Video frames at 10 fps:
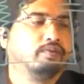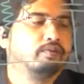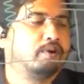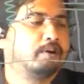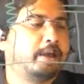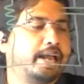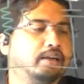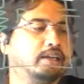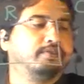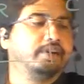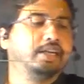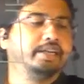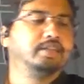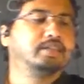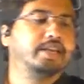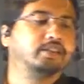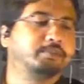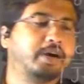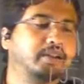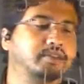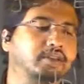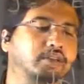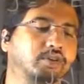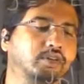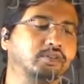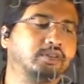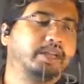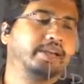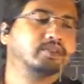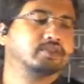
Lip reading: for magnetic field intensity H bar is equal to 3x